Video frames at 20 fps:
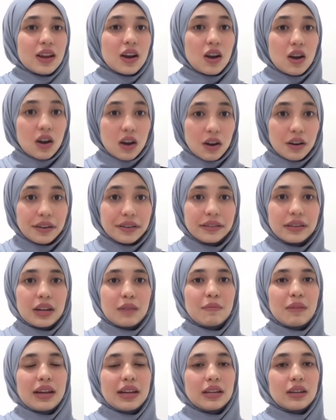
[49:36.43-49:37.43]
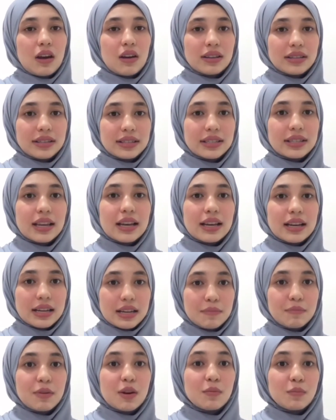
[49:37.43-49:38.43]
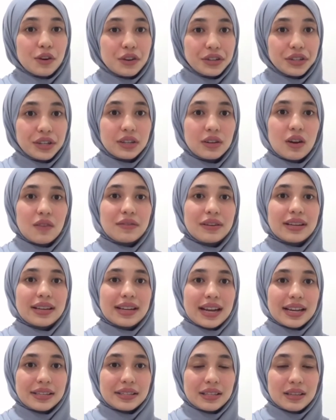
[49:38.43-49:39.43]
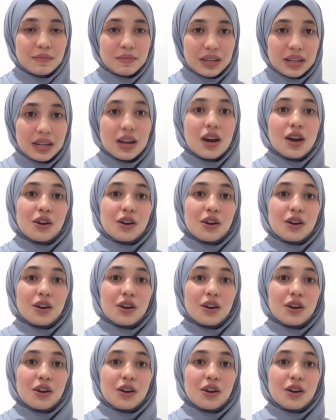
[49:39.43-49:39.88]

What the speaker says: or they might lose a proportion of the customer